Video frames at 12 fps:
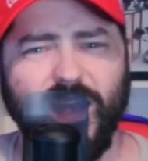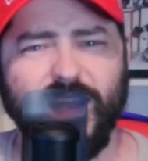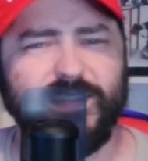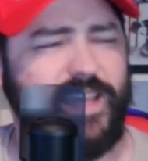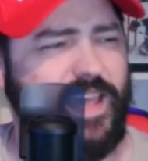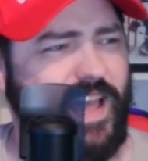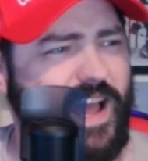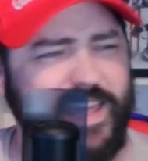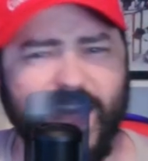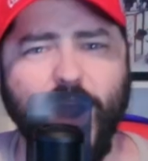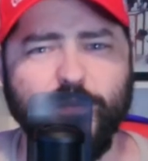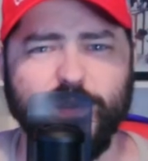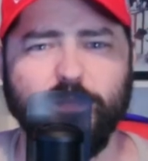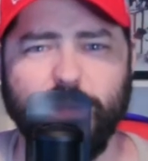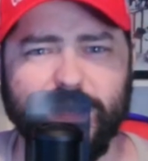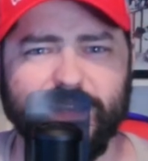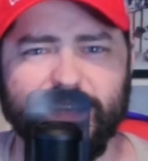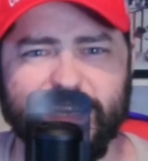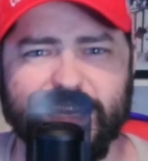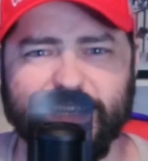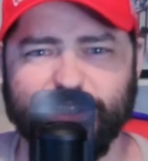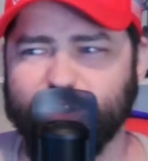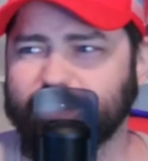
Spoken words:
it's like accountability. It's just,